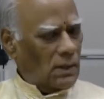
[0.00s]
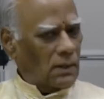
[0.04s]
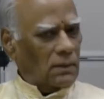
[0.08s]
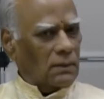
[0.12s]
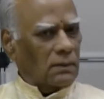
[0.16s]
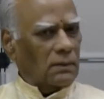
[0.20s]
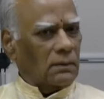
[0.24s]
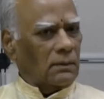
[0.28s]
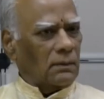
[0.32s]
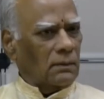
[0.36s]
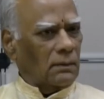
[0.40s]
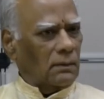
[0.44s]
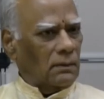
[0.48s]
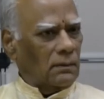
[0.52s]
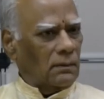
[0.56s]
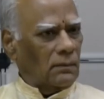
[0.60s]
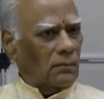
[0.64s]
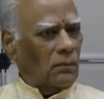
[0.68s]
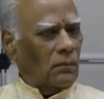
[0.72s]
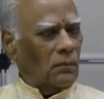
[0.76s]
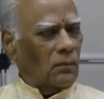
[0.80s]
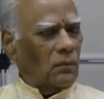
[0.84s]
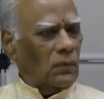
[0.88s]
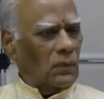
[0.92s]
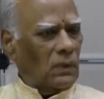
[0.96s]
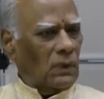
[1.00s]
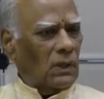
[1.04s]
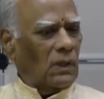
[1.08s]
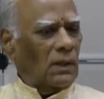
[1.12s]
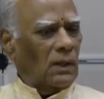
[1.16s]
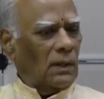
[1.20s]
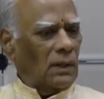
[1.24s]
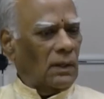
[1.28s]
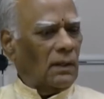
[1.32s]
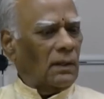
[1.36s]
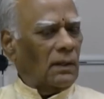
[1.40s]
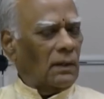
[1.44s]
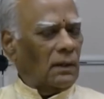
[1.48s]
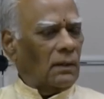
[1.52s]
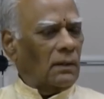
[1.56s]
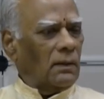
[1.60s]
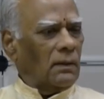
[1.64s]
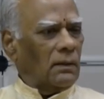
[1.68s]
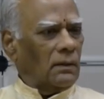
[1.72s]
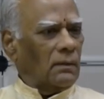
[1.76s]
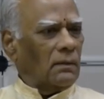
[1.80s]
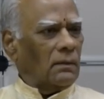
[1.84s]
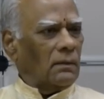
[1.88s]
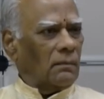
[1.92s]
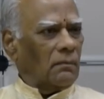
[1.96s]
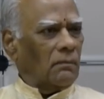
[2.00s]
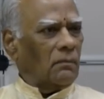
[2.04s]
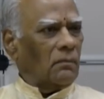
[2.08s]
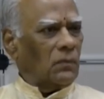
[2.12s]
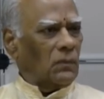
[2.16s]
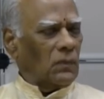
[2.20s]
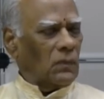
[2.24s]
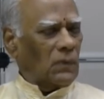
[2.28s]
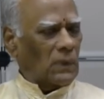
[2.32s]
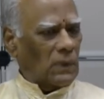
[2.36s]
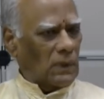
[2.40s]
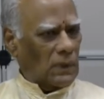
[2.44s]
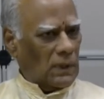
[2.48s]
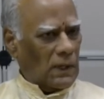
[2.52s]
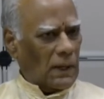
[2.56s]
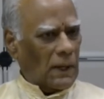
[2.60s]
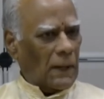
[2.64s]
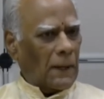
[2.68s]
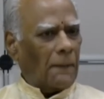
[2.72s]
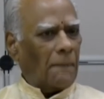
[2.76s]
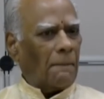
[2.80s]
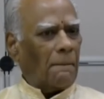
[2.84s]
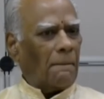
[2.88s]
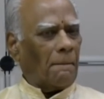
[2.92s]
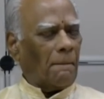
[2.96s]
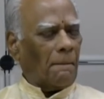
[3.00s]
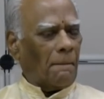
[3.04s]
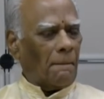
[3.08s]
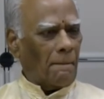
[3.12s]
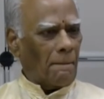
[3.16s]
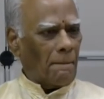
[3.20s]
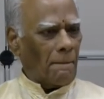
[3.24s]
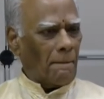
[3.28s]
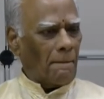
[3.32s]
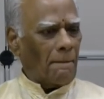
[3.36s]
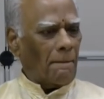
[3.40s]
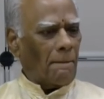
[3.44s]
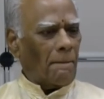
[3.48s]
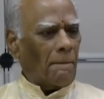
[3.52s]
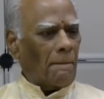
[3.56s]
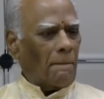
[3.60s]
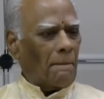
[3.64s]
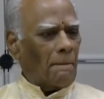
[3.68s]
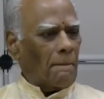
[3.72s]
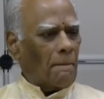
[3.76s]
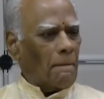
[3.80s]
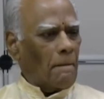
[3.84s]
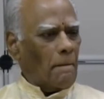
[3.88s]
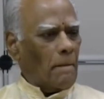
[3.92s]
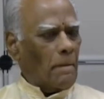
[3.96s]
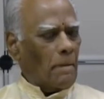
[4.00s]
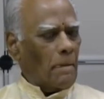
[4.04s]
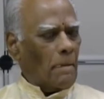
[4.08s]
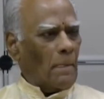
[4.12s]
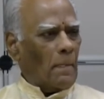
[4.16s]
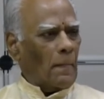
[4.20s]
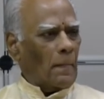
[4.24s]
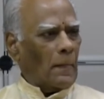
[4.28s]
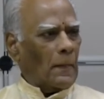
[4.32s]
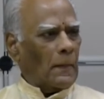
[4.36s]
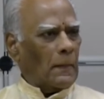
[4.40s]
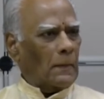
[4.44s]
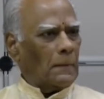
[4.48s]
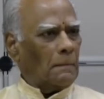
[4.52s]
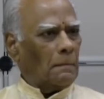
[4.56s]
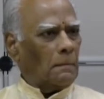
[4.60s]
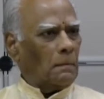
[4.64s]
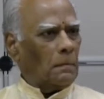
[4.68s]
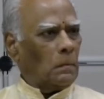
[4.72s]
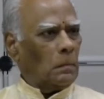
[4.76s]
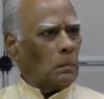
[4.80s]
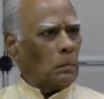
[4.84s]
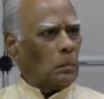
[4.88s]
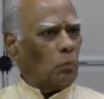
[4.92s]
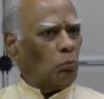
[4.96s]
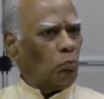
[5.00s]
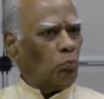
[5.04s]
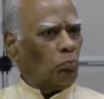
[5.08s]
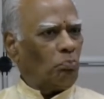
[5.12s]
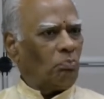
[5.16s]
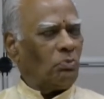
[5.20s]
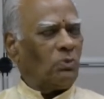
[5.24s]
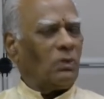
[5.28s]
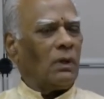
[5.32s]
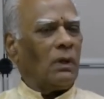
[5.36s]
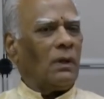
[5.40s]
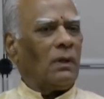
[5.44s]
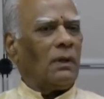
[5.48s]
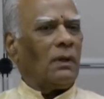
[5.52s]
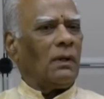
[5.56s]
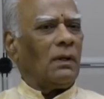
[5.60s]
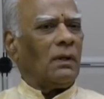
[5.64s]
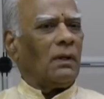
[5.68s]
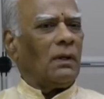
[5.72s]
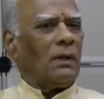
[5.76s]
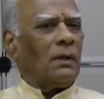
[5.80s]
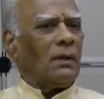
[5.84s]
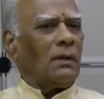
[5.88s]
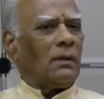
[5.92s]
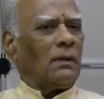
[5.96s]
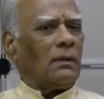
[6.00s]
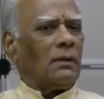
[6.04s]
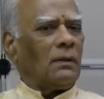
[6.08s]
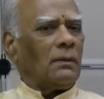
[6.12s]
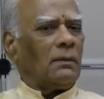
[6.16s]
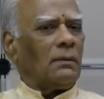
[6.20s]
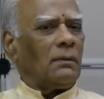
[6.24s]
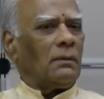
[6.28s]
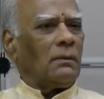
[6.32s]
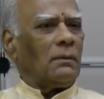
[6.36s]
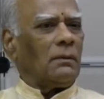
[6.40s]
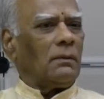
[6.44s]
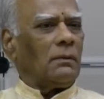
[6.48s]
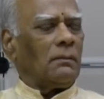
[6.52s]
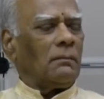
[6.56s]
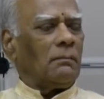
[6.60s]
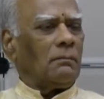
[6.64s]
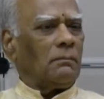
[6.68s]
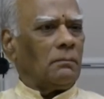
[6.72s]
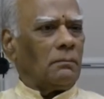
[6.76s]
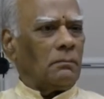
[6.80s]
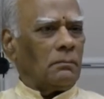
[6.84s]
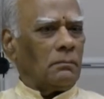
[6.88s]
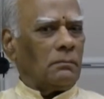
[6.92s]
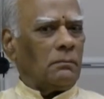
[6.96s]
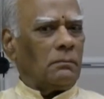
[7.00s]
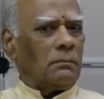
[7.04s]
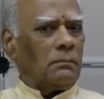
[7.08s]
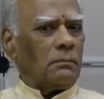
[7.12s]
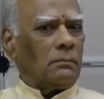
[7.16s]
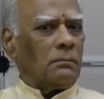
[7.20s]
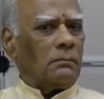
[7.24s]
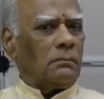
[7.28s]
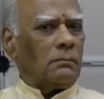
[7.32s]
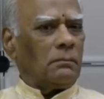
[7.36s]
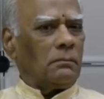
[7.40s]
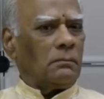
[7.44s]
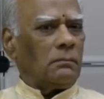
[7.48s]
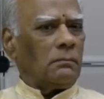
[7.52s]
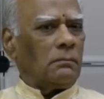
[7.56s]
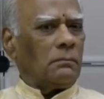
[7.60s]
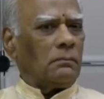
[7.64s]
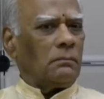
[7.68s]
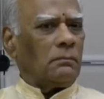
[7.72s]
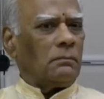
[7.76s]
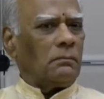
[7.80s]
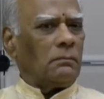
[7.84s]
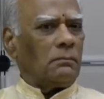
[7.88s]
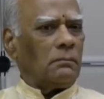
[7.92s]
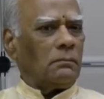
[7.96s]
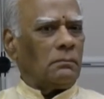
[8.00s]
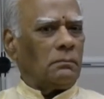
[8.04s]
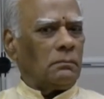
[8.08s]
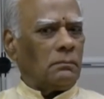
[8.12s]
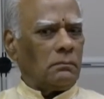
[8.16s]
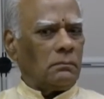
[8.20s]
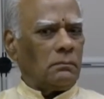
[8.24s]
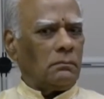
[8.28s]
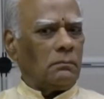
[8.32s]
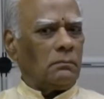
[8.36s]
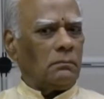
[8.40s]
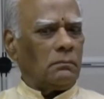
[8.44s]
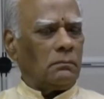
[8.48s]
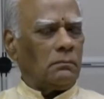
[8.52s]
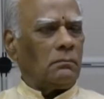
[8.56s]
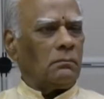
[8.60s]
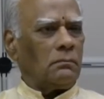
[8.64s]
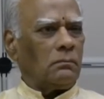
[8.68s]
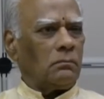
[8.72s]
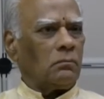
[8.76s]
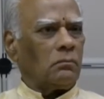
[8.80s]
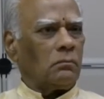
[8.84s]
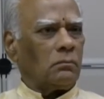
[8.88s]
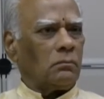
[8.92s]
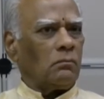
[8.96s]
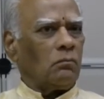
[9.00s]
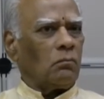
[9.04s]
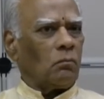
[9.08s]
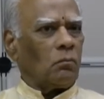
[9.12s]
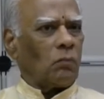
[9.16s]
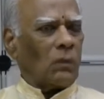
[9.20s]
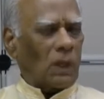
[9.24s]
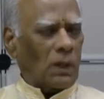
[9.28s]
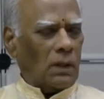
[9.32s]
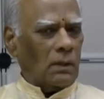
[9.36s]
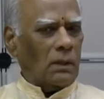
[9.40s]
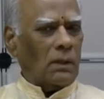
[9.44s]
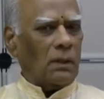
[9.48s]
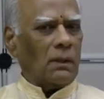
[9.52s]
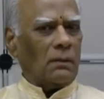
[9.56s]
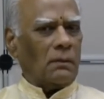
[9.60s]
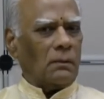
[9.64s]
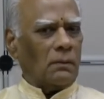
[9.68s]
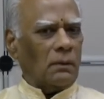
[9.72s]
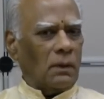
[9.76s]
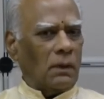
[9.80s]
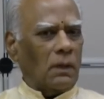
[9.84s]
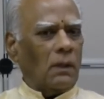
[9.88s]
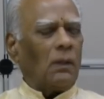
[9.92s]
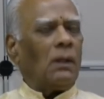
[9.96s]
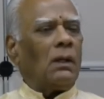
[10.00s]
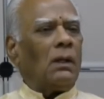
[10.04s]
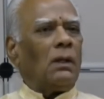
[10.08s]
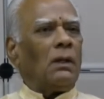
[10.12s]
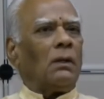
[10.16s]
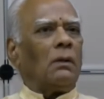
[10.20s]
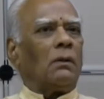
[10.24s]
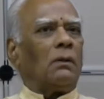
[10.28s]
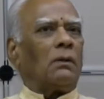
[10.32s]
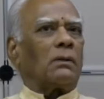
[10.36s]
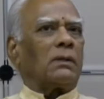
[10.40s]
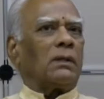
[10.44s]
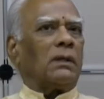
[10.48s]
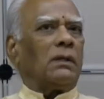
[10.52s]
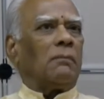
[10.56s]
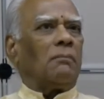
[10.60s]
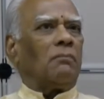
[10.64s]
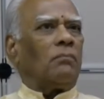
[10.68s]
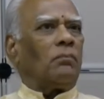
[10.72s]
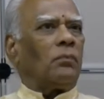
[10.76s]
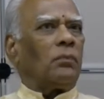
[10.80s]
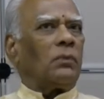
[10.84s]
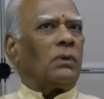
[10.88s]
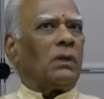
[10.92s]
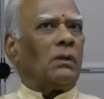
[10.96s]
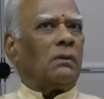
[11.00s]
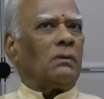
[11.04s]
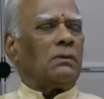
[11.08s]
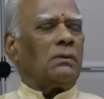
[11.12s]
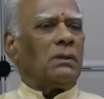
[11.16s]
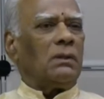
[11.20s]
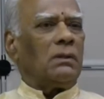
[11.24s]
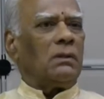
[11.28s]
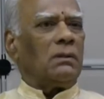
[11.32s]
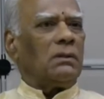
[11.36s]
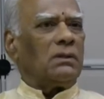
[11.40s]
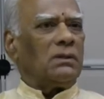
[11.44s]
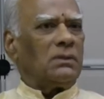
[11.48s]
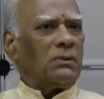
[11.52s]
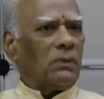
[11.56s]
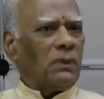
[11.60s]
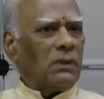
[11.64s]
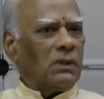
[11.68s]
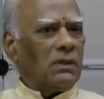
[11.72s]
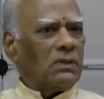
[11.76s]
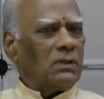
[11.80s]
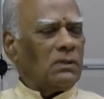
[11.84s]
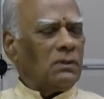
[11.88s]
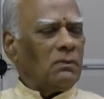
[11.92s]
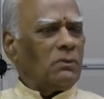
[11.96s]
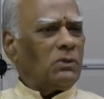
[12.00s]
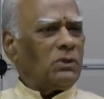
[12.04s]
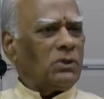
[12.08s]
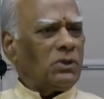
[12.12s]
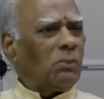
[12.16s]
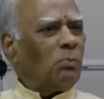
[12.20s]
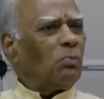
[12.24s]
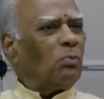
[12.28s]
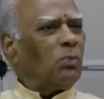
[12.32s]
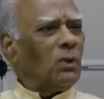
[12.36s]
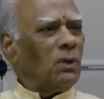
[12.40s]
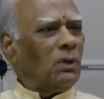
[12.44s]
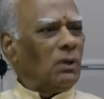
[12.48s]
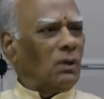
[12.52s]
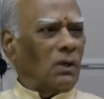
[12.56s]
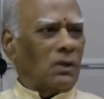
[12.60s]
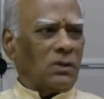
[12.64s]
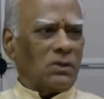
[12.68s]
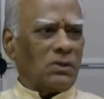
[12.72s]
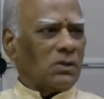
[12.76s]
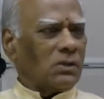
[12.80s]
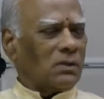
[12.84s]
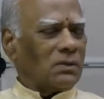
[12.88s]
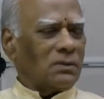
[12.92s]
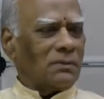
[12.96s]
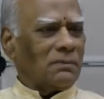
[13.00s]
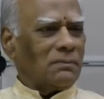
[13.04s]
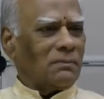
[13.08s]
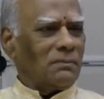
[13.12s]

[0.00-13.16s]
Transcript: You know, we can live anywhere peacefully and we have that strength in us. But why is this multiplicity of gods to an extent? There's a huge number, and where did that come from? Okay, you see, it's a very simple logic.